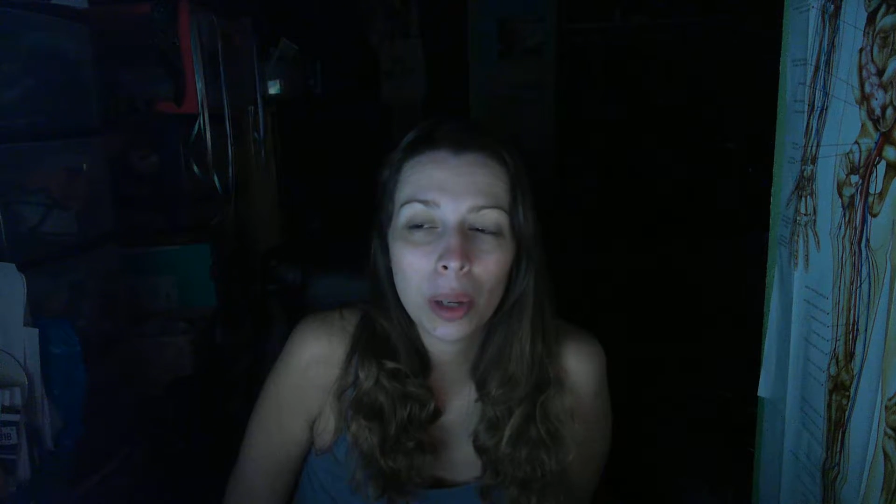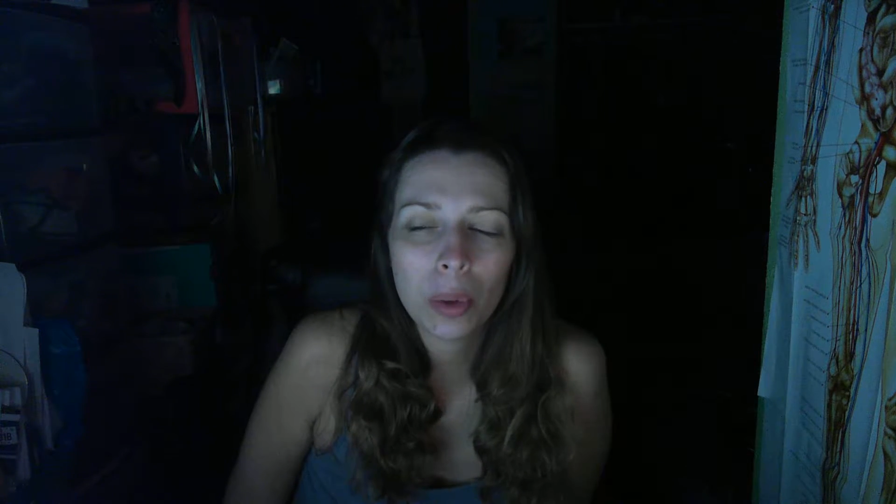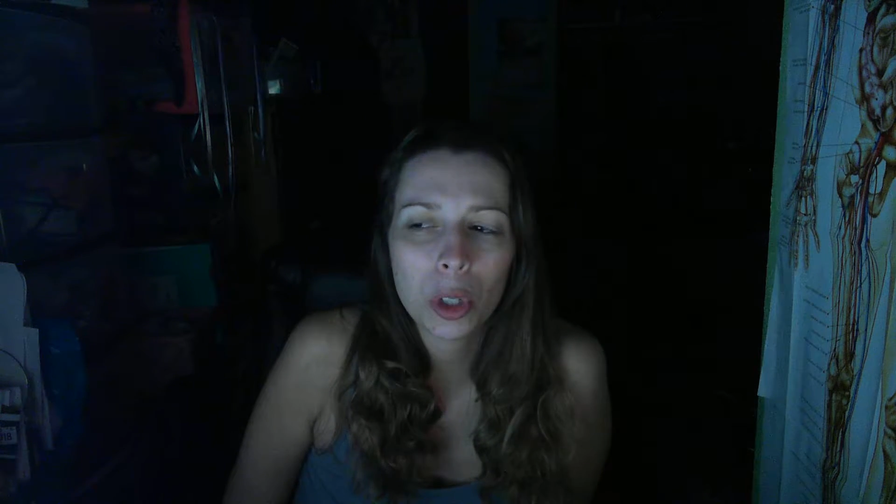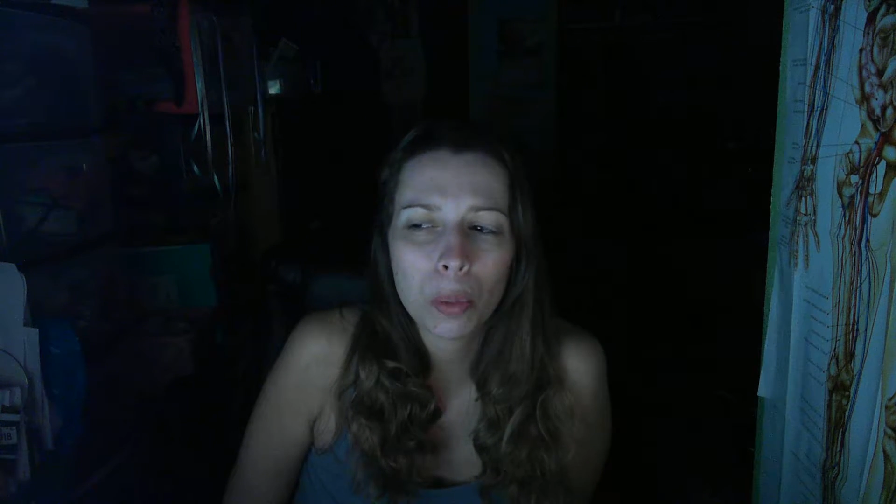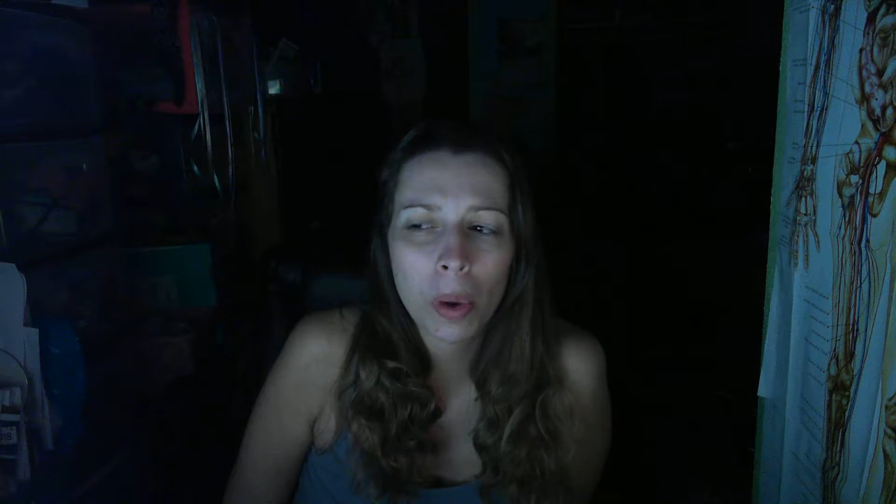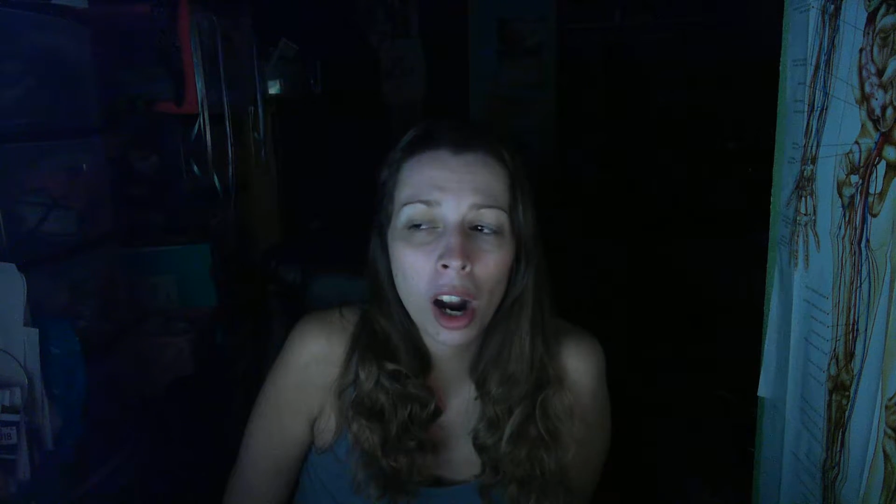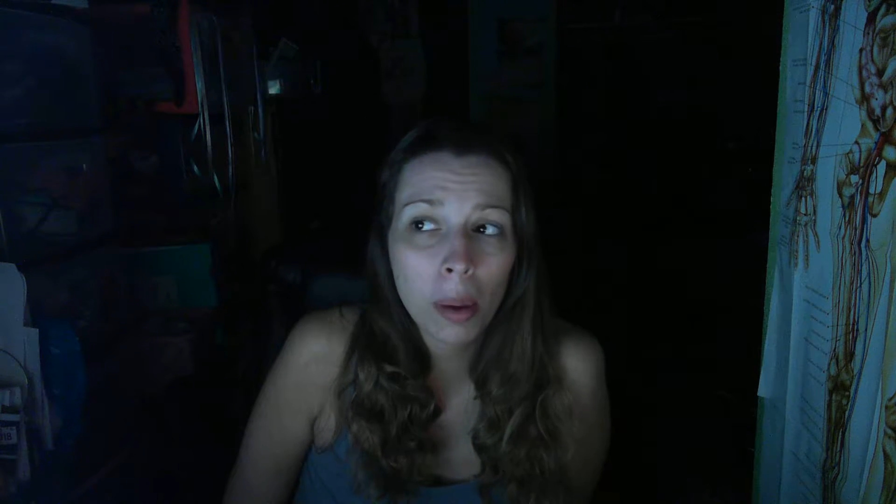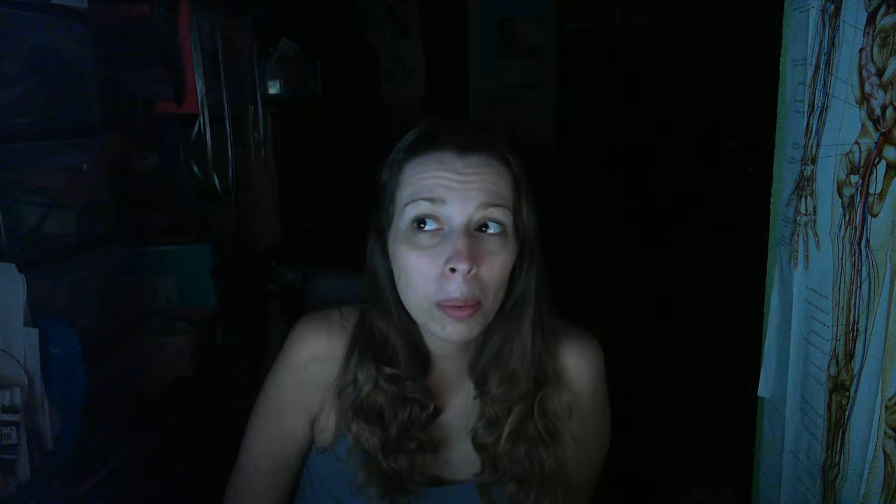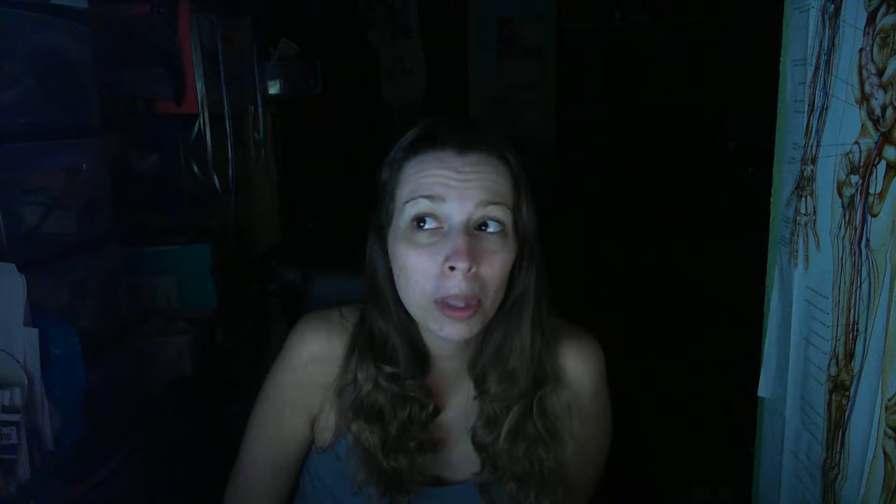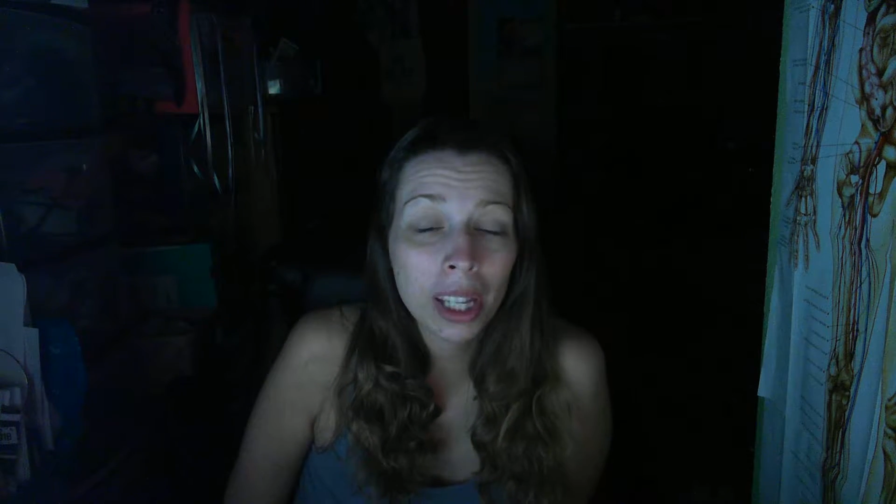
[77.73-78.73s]
which
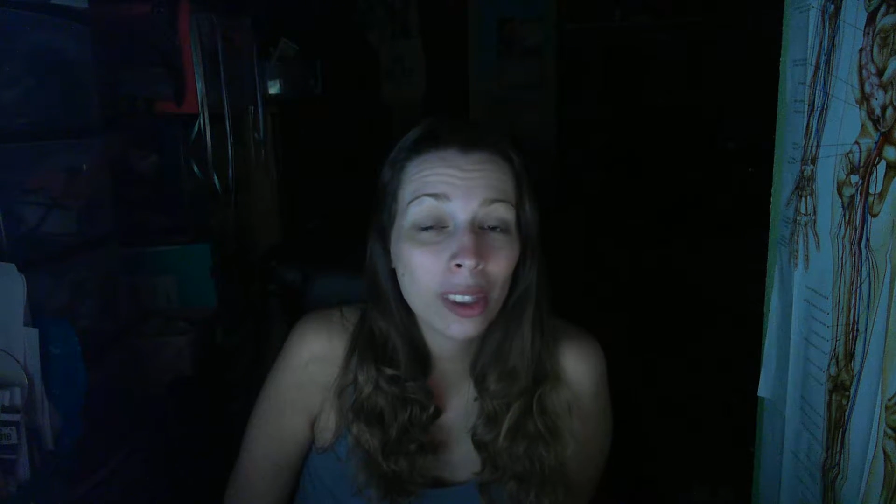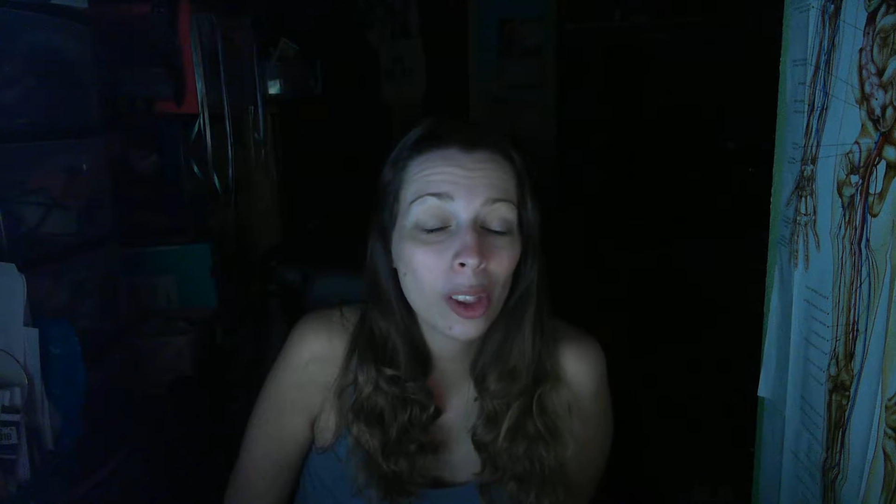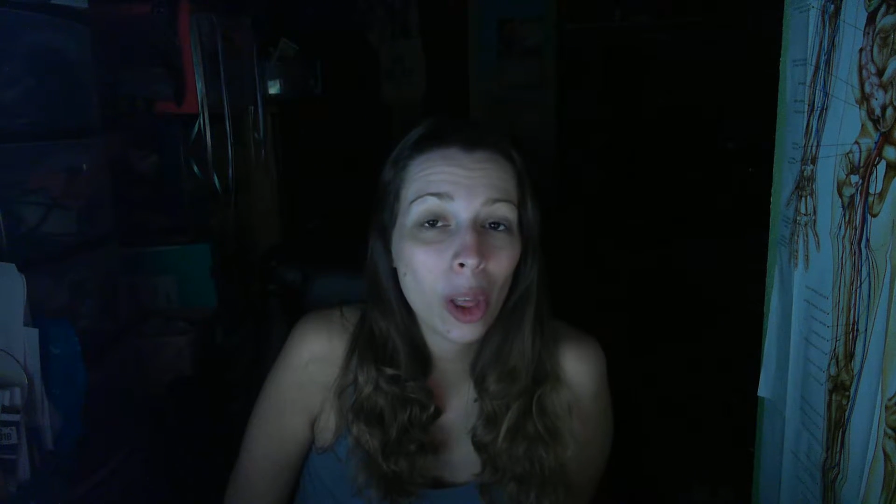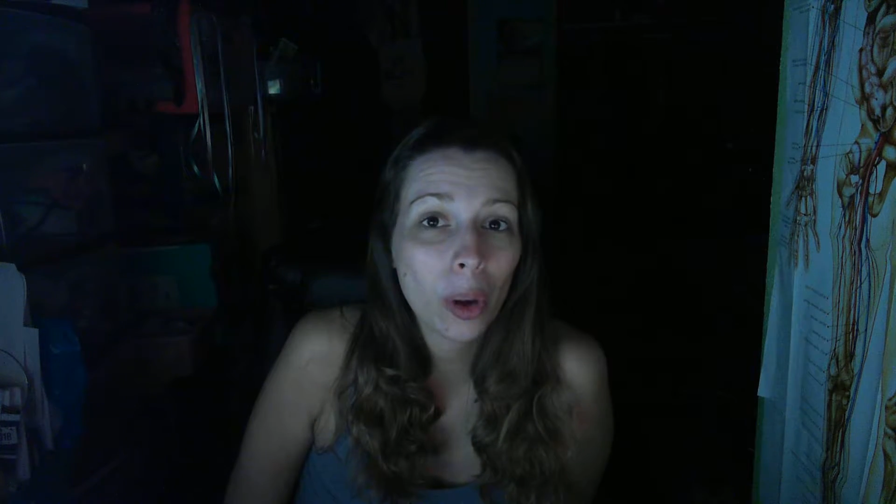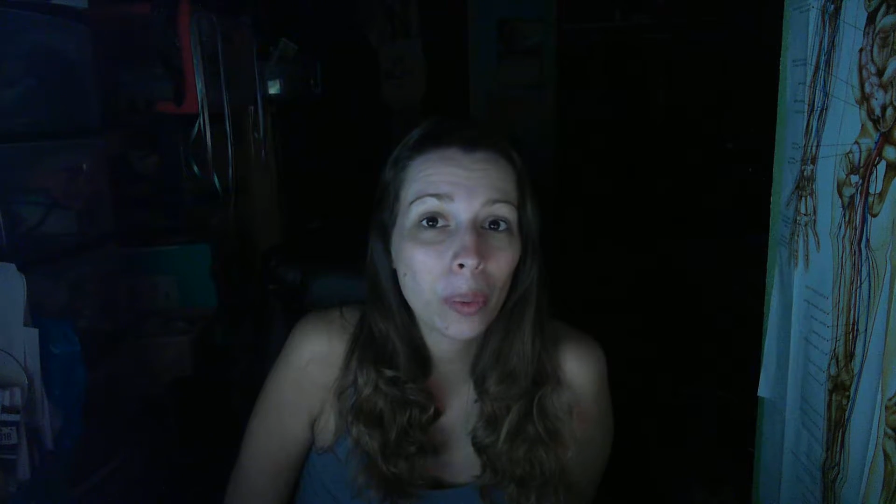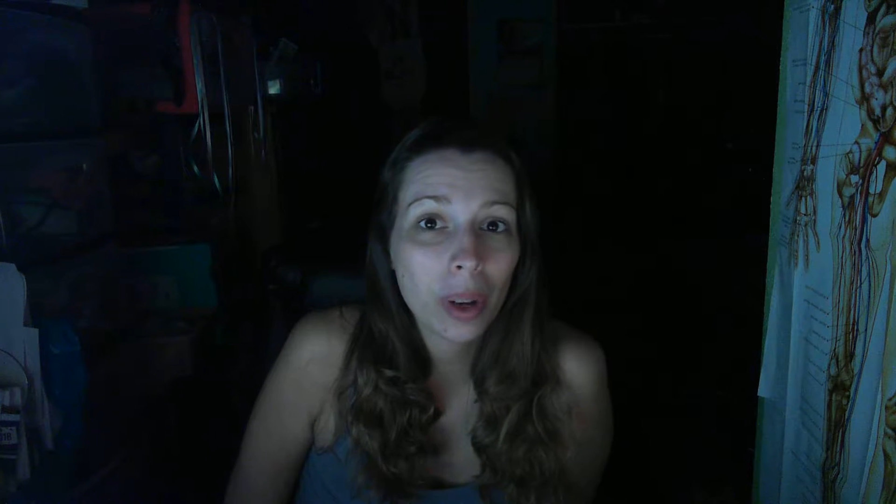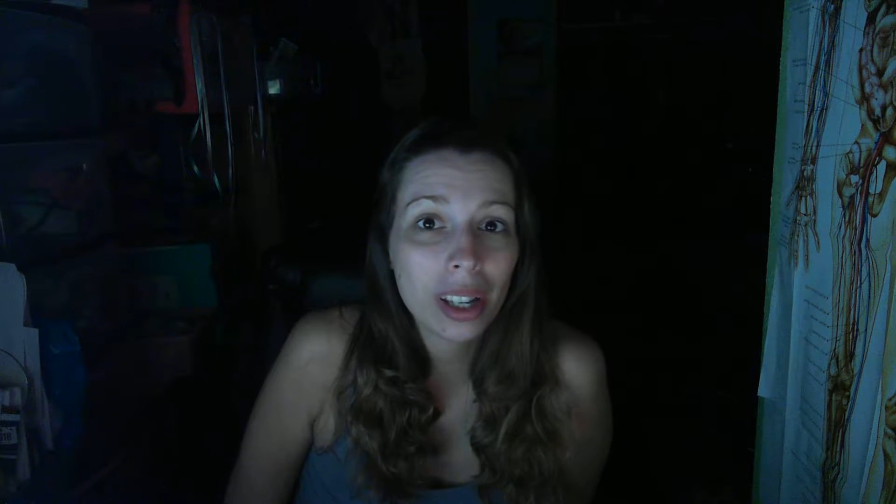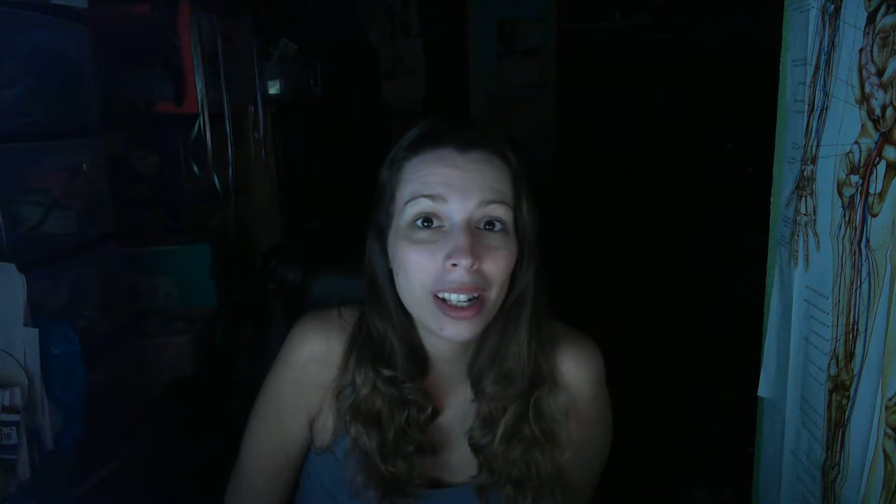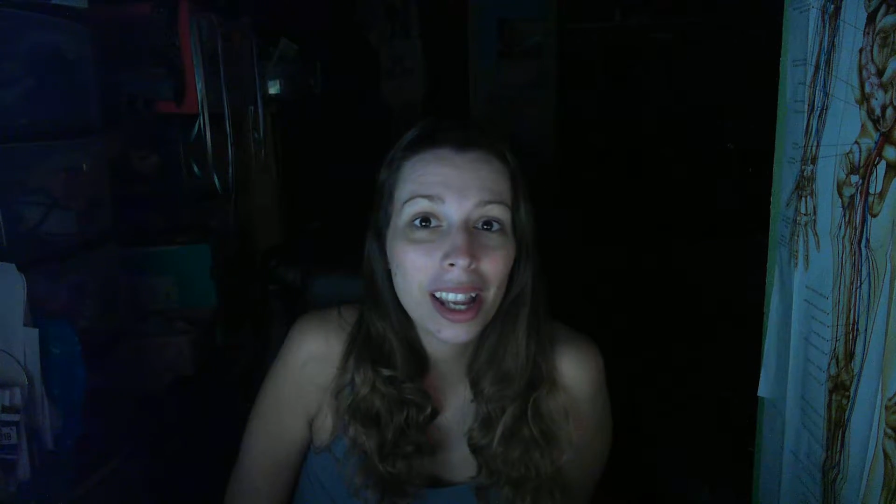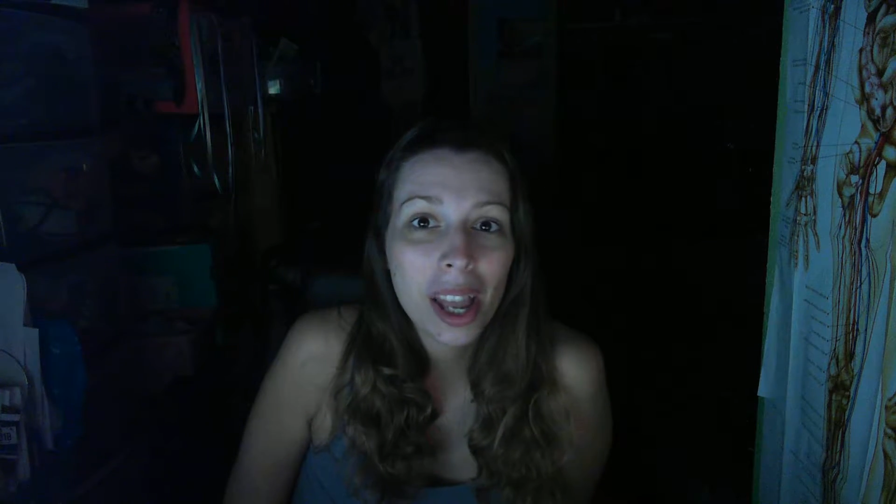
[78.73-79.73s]
probably in the long
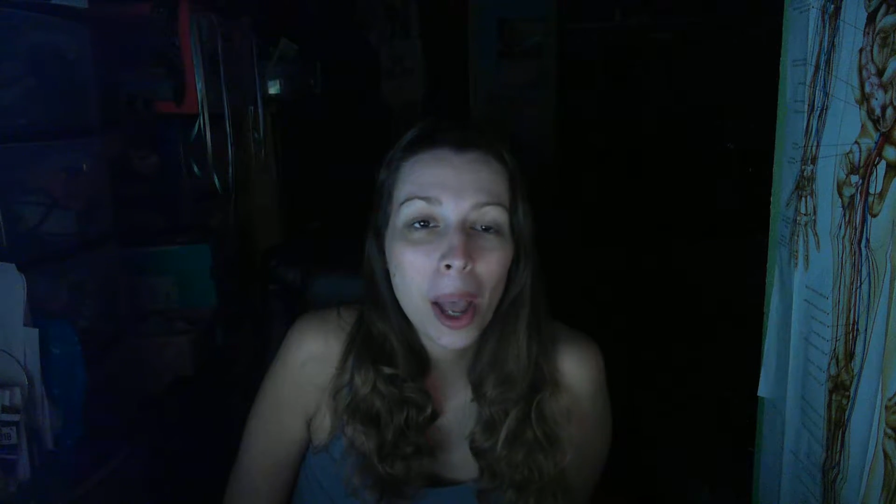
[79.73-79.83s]
run